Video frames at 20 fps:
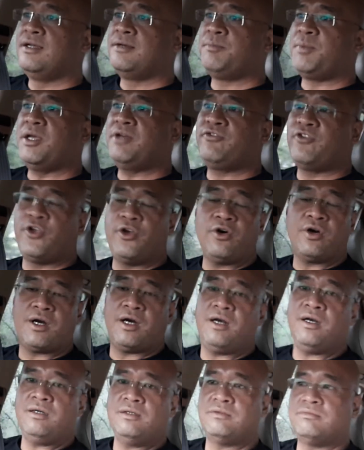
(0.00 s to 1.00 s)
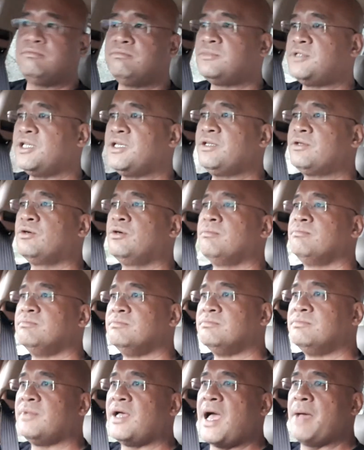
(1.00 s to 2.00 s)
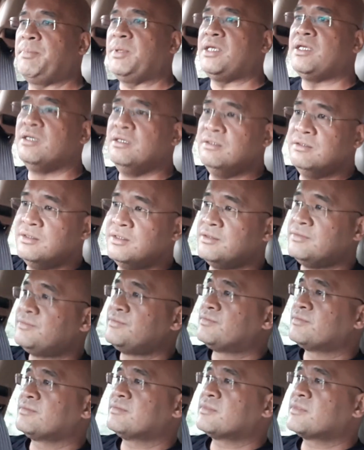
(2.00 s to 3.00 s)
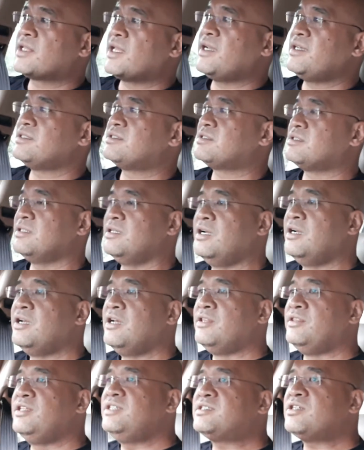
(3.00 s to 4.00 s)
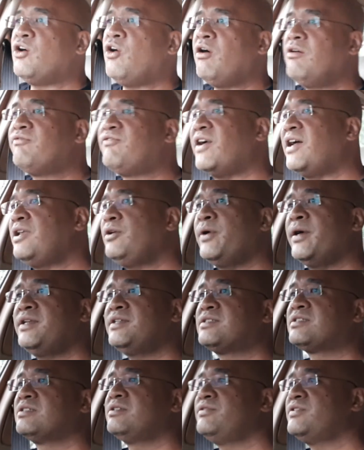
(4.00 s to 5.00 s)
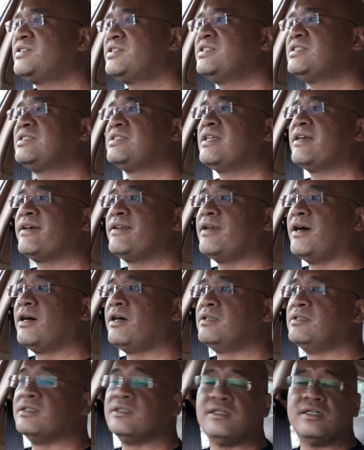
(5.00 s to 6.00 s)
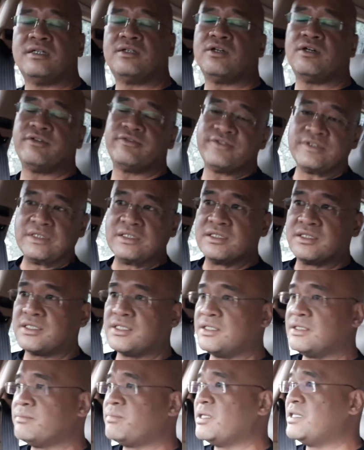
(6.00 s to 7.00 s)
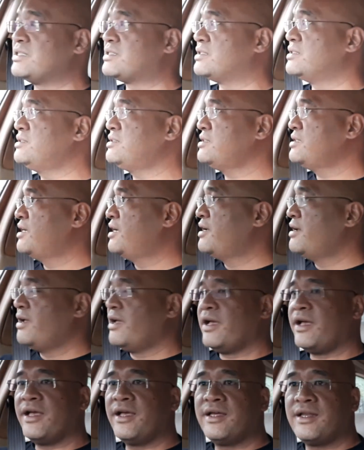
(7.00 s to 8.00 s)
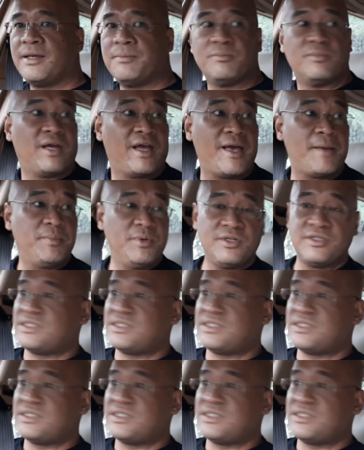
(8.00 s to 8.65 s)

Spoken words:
pay for your car, take it home. Happy. Nice. These are all value-added services that are unheard of in certain places, and I'm happy to